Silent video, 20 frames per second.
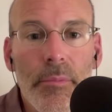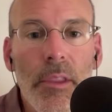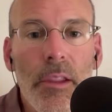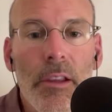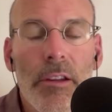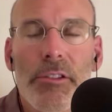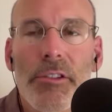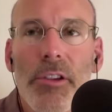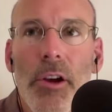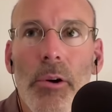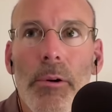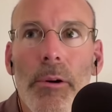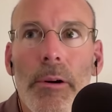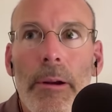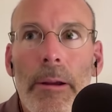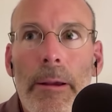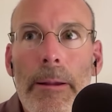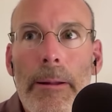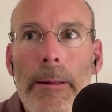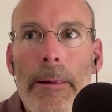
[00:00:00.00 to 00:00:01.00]
So
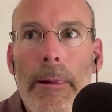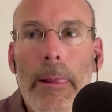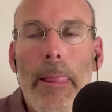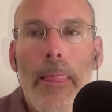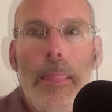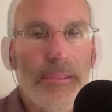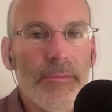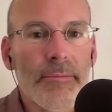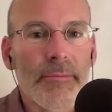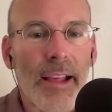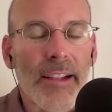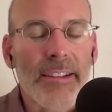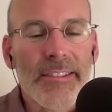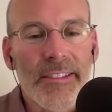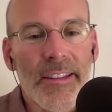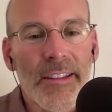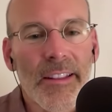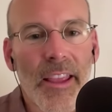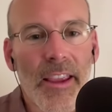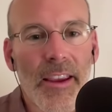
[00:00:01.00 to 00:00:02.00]
that's
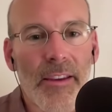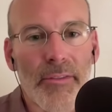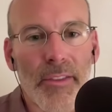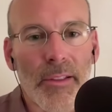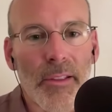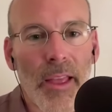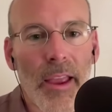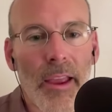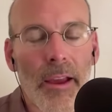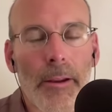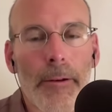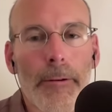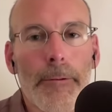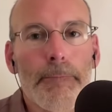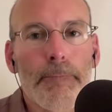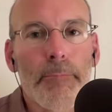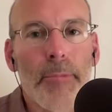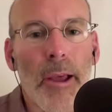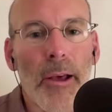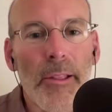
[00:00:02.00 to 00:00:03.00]
the lay of the land.
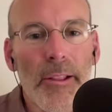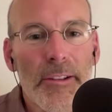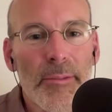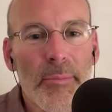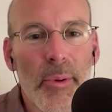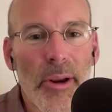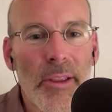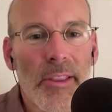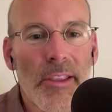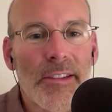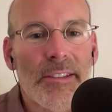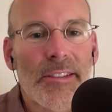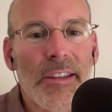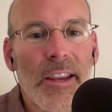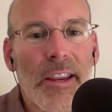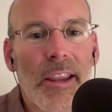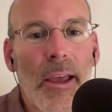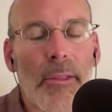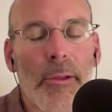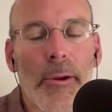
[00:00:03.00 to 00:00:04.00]
Now let's bring these
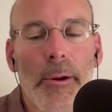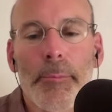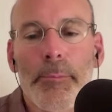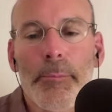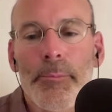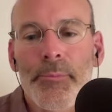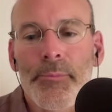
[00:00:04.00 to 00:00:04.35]
together.